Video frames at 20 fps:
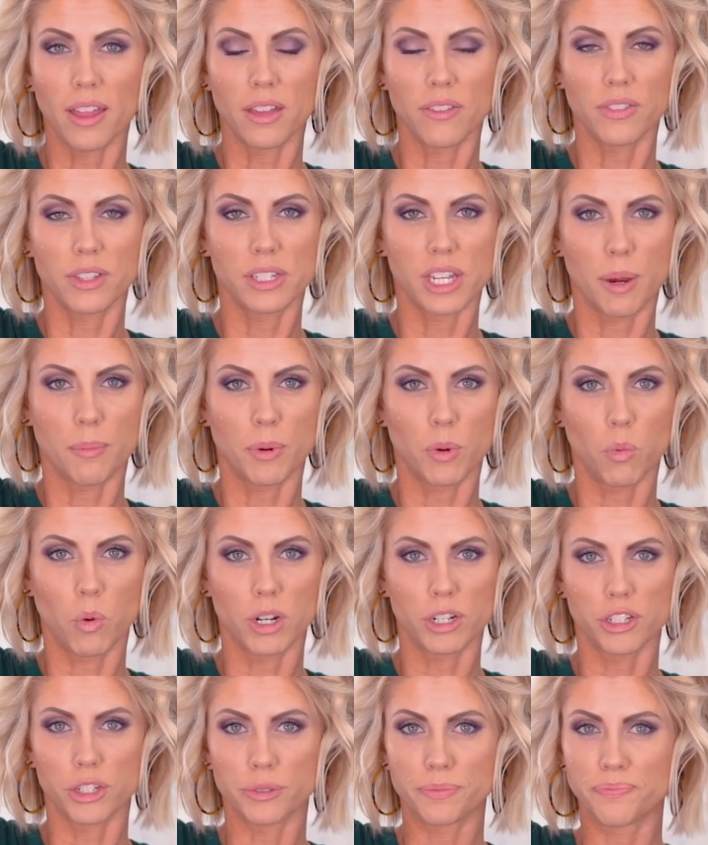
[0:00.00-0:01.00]
love the tapered
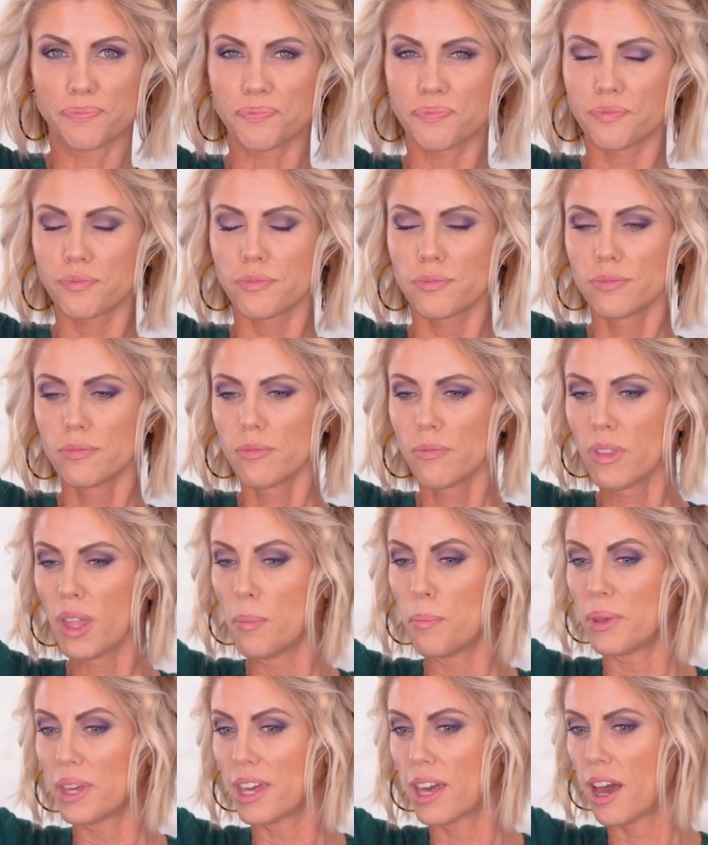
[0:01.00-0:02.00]
one too
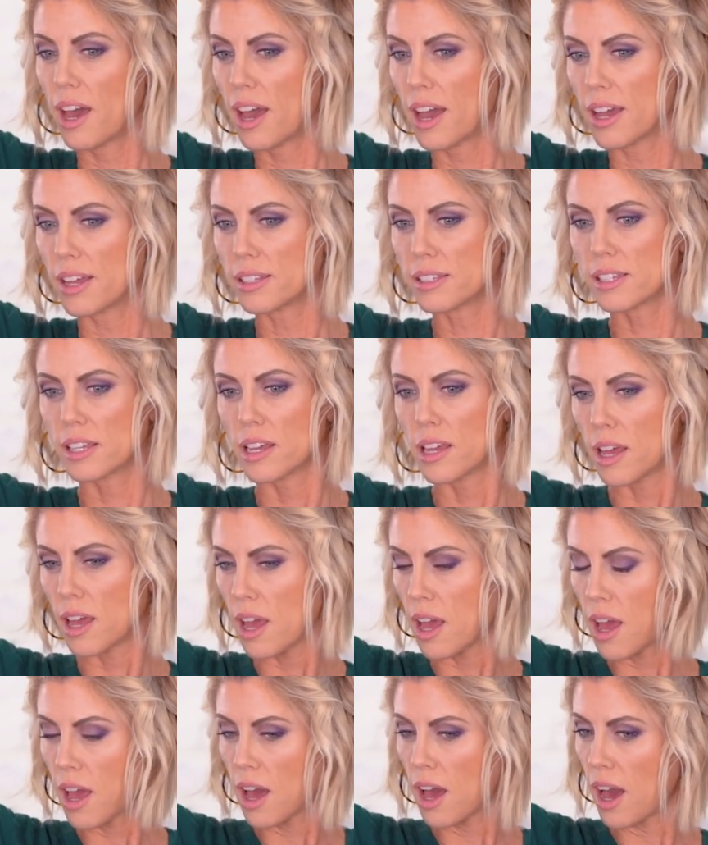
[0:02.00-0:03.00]
because
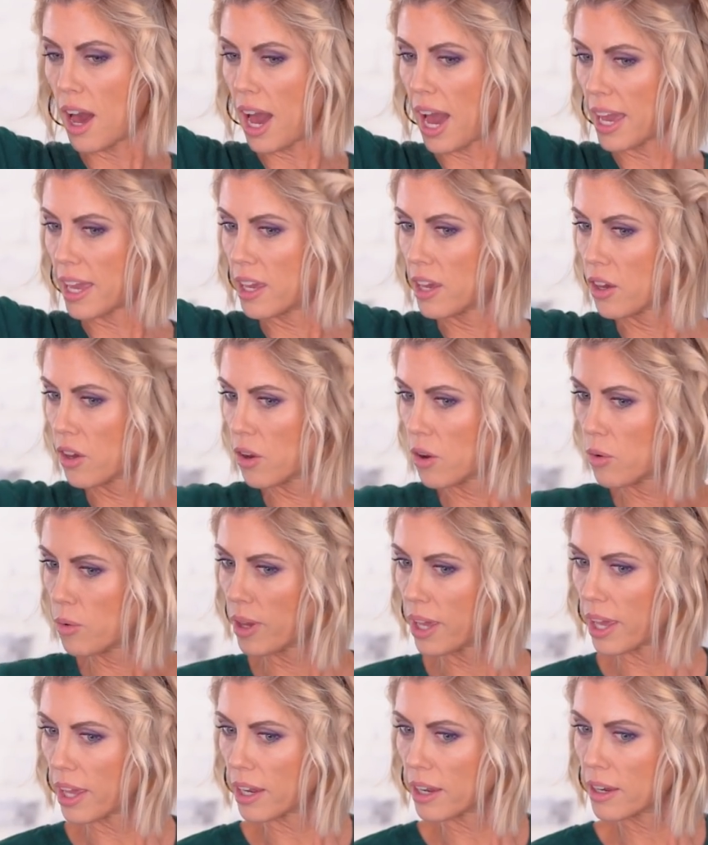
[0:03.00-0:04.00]
I can go
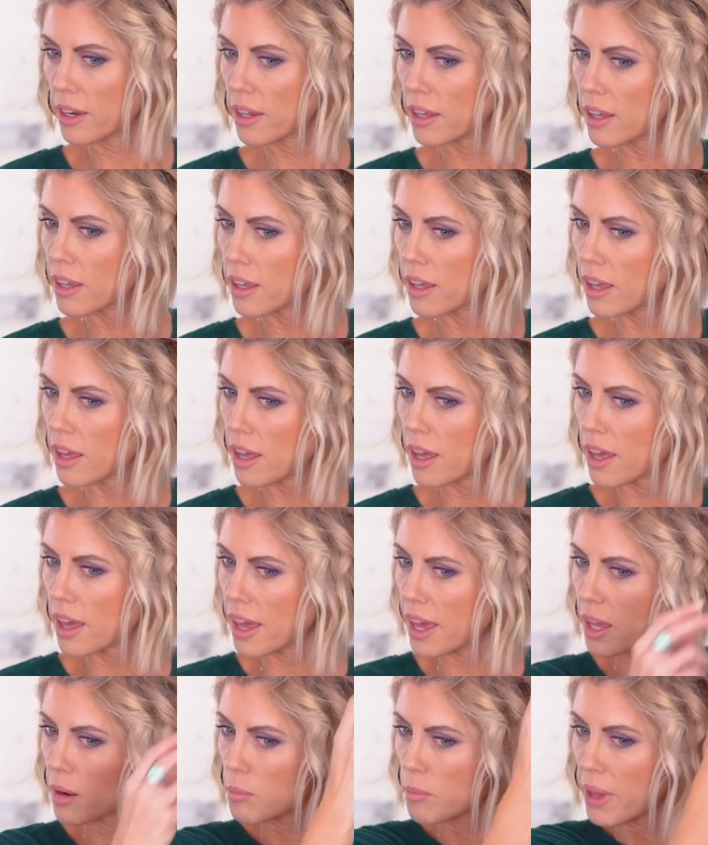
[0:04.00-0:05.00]
in
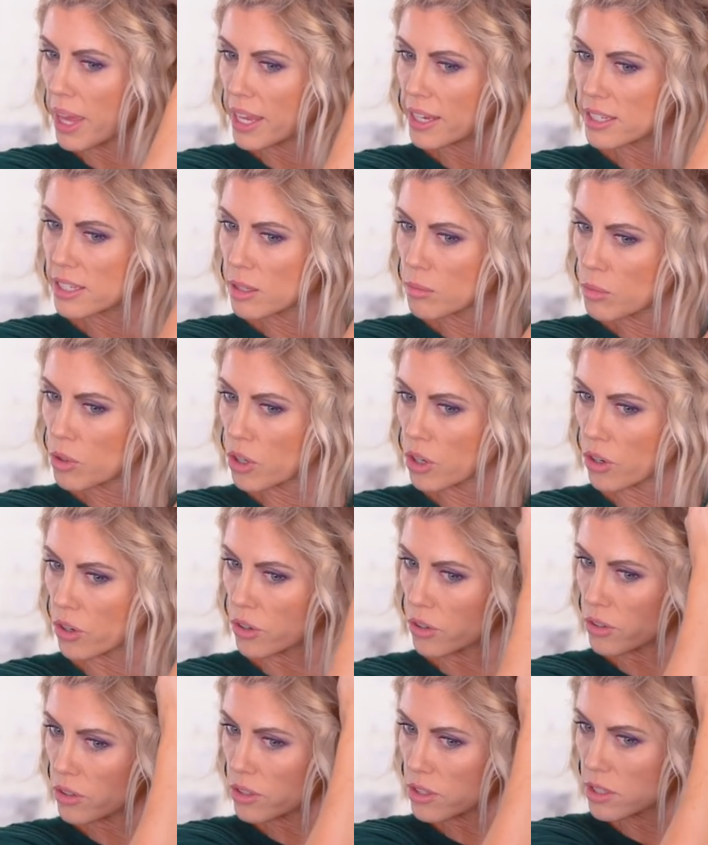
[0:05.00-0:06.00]
and make some
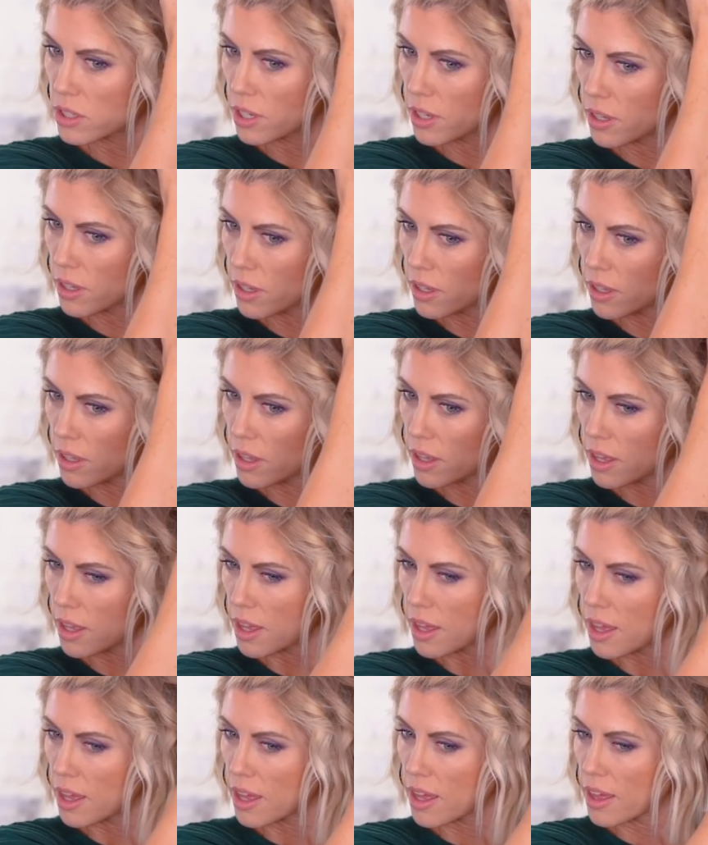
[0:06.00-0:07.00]
curls
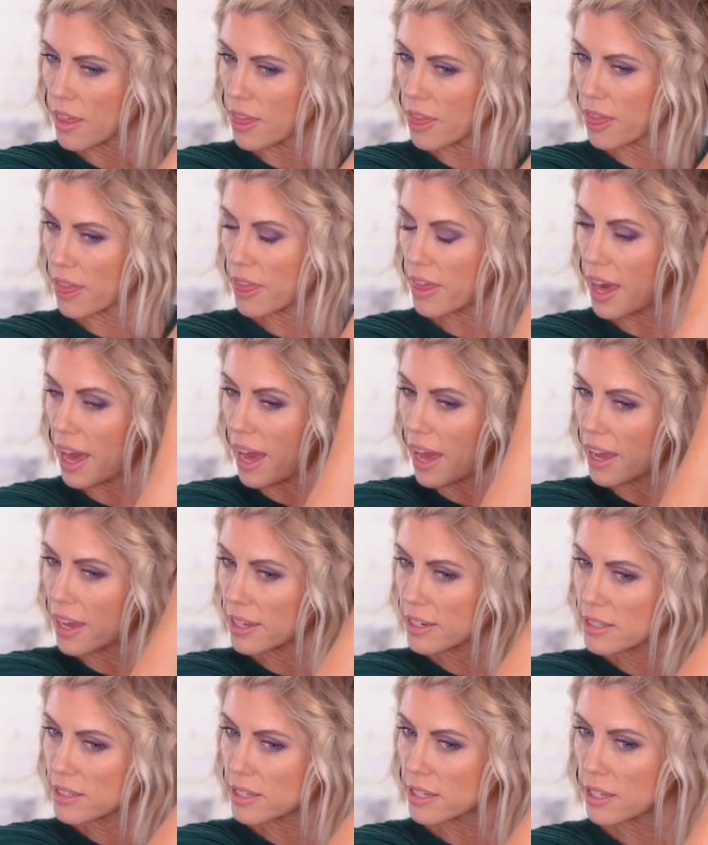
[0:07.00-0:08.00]

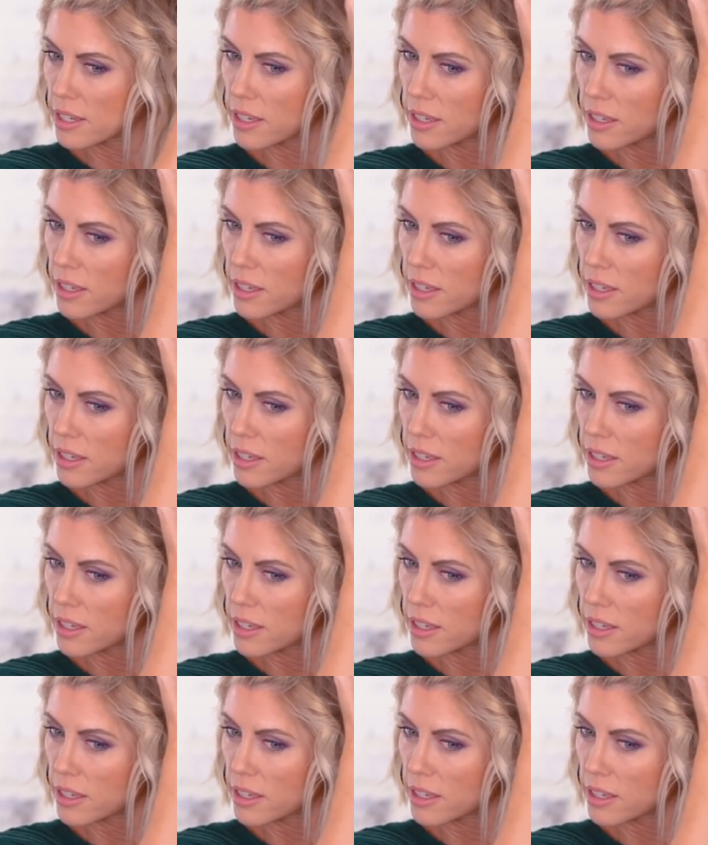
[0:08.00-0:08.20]
that